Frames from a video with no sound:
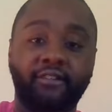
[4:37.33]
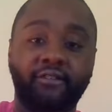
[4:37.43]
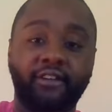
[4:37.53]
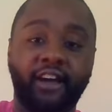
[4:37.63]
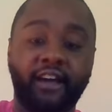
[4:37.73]

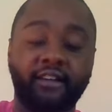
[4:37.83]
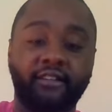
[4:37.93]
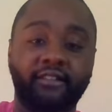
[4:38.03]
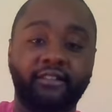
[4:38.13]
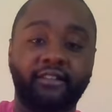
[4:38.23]
Okay?
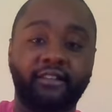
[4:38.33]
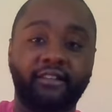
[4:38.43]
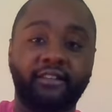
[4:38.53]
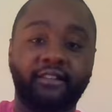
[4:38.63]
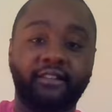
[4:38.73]

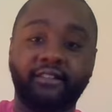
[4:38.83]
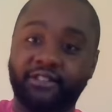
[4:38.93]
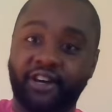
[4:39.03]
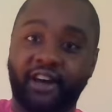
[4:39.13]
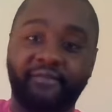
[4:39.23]
Good
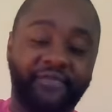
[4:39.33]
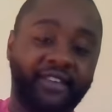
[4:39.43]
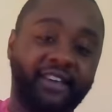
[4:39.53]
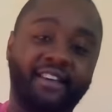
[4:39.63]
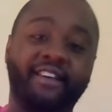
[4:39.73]
job.
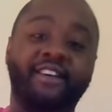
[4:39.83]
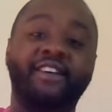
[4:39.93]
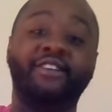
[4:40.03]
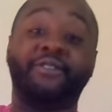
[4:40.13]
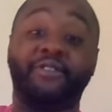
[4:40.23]

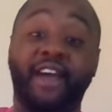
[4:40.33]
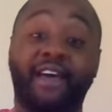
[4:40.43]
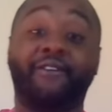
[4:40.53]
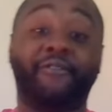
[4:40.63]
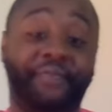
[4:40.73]
So
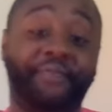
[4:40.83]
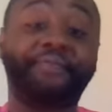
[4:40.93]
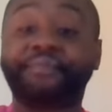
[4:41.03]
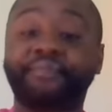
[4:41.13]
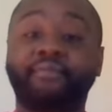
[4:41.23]
now,
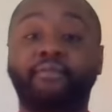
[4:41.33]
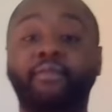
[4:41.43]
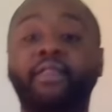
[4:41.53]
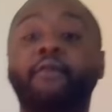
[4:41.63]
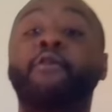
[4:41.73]

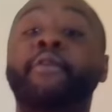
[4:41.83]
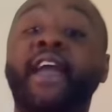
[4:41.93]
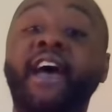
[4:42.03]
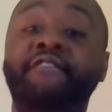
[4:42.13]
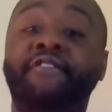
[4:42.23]
when we
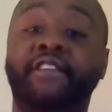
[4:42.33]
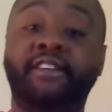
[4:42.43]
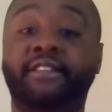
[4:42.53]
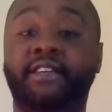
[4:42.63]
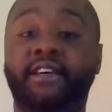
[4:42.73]
have
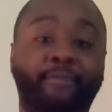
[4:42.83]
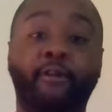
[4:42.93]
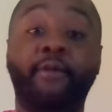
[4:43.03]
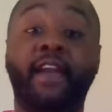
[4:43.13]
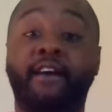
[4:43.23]
this,
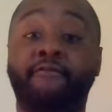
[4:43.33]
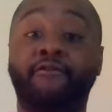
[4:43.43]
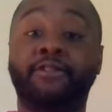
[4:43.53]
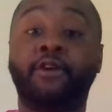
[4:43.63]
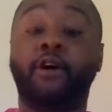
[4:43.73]
we have
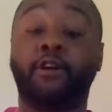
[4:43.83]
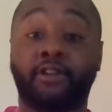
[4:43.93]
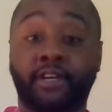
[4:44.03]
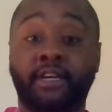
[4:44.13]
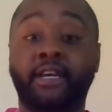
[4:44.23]
what's called
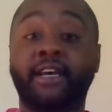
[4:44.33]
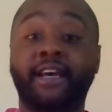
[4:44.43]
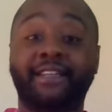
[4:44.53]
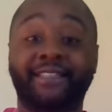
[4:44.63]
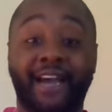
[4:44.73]

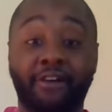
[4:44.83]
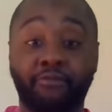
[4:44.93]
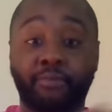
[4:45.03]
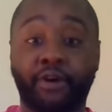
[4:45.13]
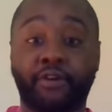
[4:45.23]
down
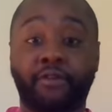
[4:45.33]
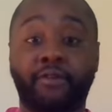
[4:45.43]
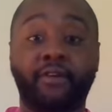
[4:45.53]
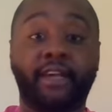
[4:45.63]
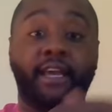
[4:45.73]
bow
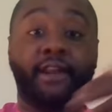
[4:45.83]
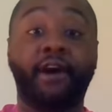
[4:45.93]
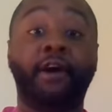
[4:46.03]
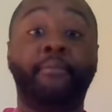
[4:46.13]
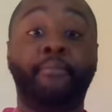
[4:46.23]
and
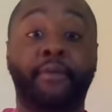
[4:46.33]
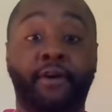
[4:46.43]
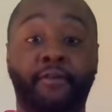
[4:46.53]
up bow.